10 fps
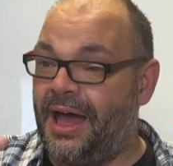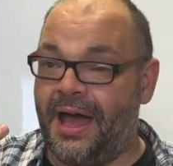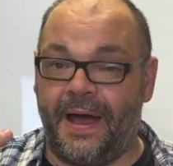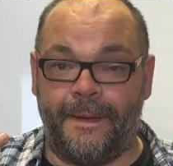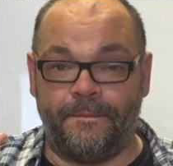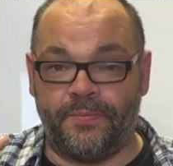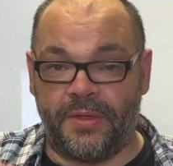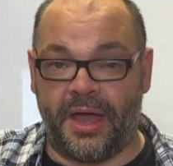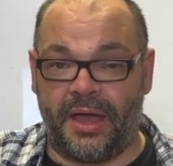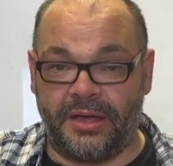um,
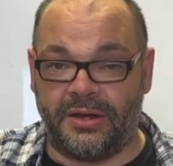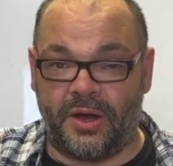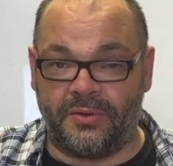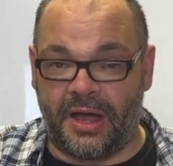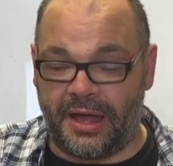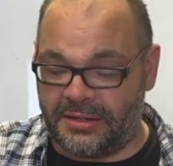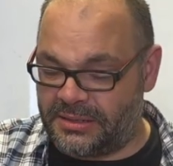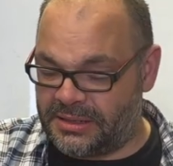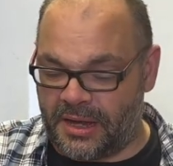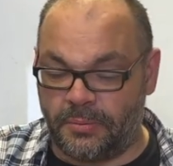uh, you know,
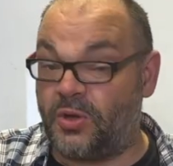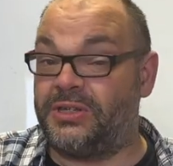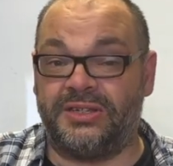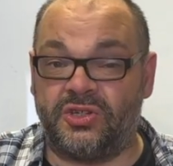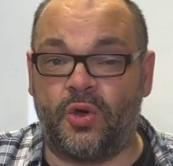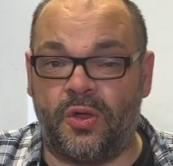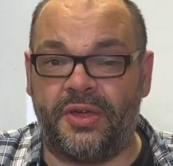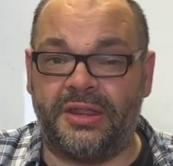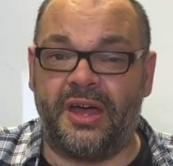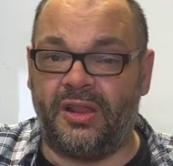and uh, because it's the sort of
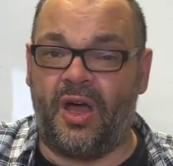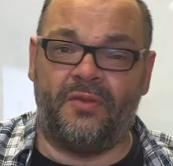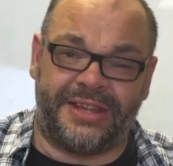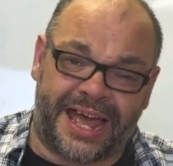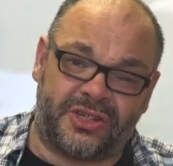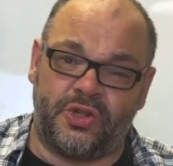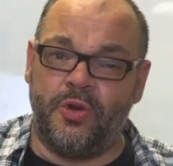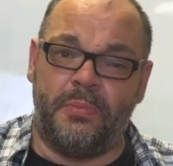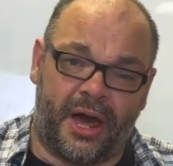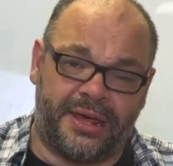thing that a lot of dads do
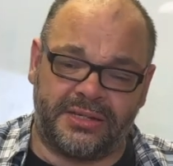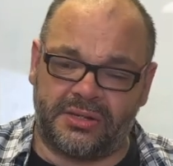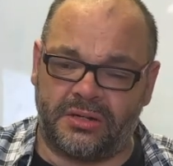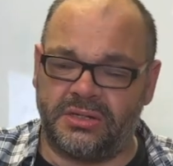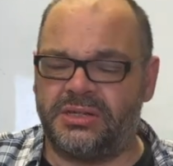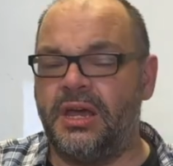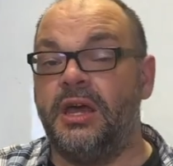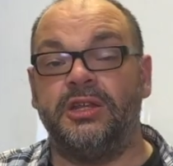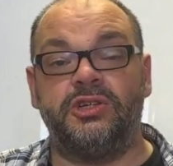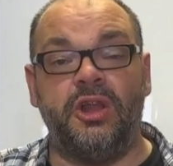by their sons.
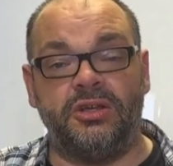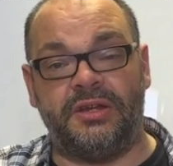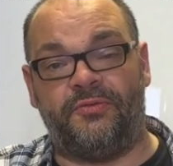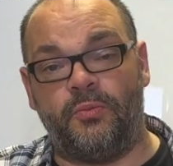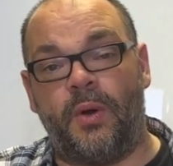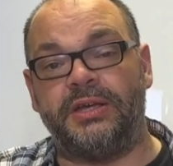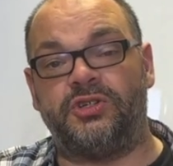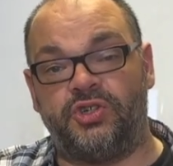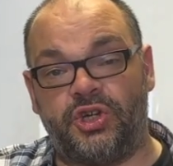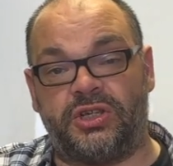There's a lot of different ways
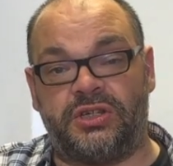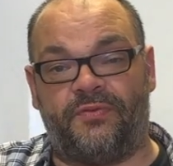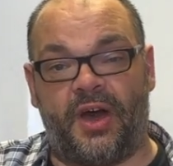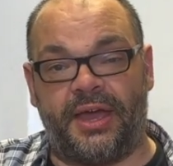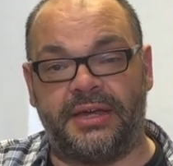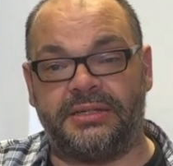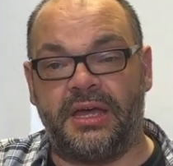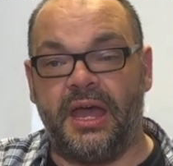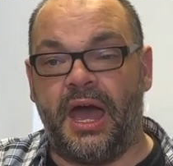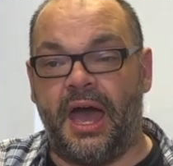to justify it.
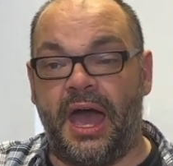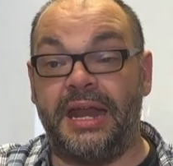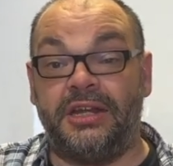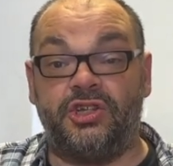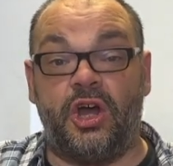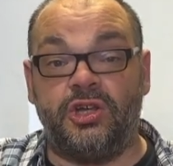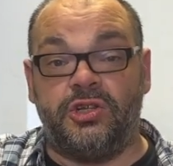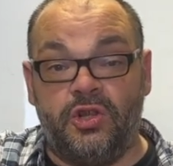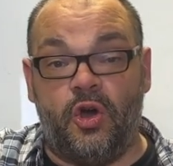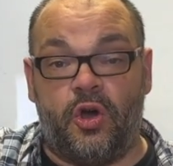Uh, and it does
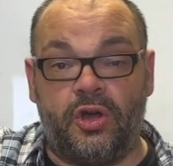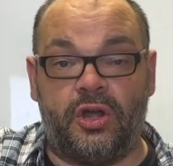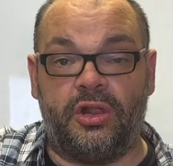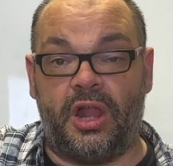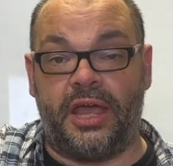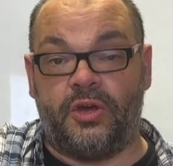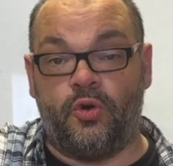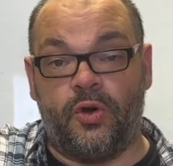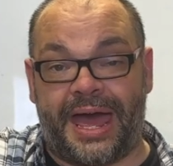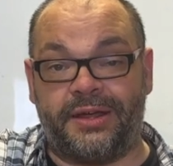look like an
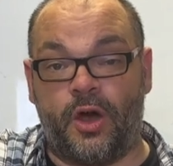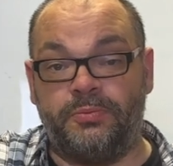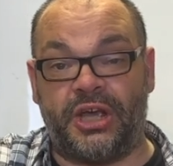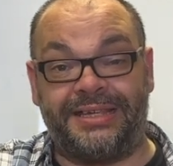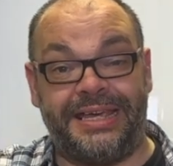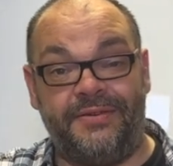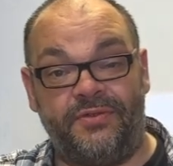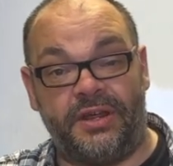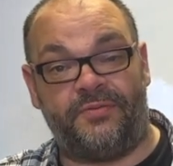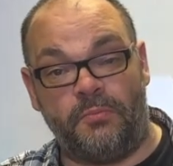organic object,
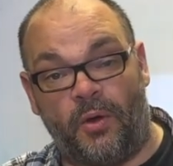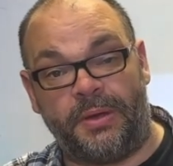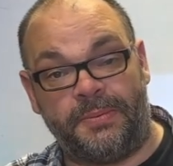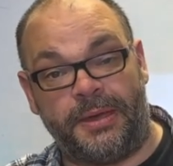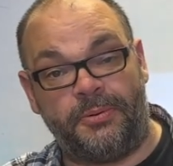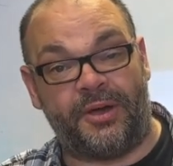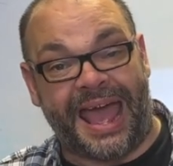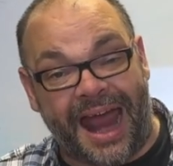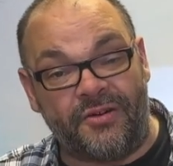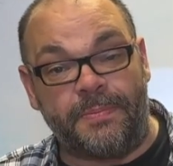even if not many people
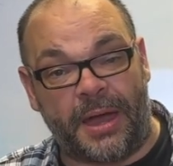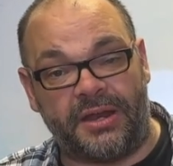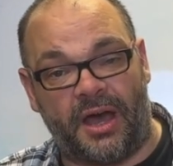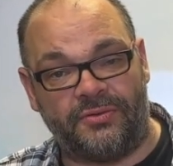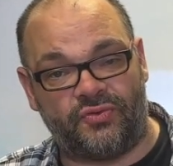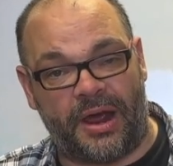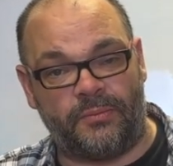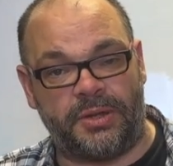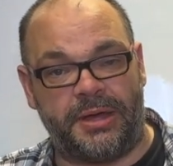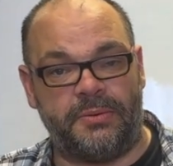carry penknives around
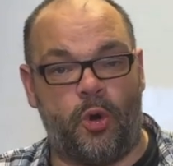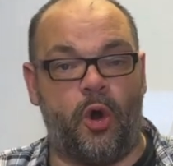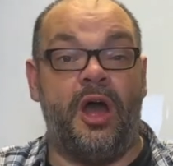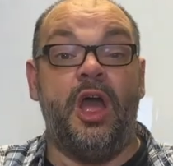with them anymore.